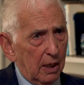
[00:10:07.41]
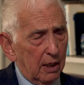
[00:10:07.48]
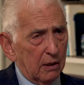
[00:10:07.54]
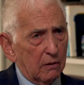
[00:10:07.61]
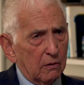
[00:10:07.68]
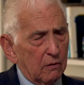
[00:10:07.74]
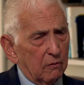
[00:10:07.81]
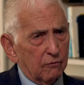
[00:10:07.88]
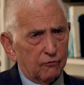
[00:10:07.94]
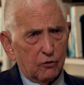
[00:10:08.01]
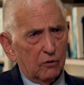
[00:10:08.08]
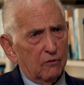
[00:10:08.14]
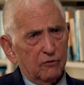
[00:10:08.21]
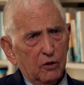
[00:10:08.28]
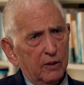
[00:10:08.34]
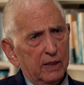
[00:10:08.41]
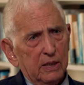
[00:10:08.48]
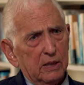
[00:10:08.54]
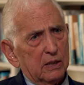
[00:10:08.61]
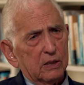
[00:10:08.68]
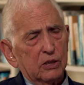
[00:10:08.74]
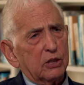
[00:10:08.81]
and for a
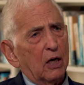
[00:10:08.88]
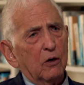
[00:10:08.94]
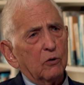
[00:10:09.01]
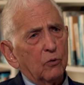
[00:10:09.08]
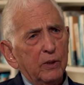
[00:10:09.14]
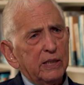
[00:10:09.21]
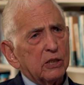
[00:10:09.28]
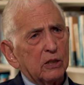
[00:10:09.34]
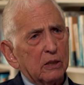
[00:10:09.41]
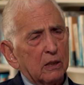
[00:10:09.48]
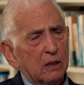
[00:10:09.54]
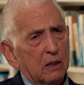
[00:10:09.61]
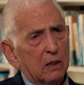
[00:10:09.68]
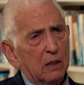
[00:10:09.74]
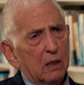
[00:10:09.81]
very sound reason.